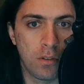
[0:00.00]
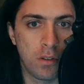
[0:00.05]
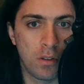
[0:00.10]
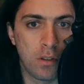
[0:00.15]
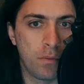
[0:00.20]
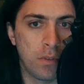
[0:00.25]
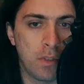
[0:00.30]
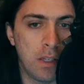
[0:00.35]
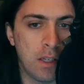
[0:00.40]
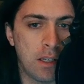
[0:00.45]

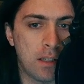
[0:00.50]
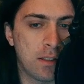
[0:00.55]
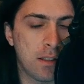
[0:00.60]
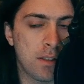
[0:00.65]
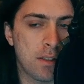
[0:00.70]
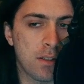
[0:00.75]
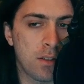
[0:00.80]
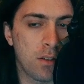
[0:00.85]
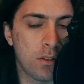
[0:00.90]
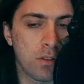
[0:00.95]
Yeah, it
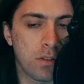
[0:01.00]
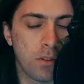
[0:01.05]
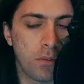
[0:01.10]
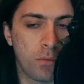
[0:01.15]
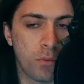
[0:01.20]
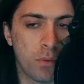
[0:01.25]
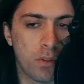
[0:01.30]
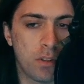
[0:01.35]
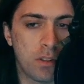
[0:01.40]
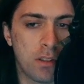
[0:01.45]
does sound
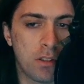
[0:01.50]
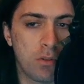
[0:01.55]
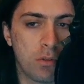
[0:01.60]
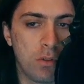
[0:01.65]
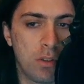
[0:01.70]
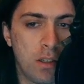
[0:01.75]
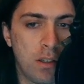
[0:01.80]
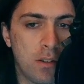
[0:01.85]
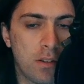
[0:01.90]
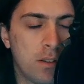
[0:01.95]
different. Did you
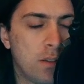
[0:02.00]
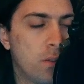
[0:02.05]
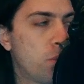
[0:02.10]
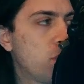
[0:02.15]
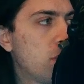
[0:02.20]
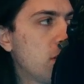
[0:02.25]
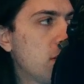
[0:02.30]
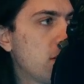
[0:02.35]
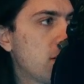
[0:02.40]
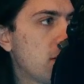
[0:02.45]
hear the
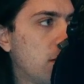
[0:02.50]
difference?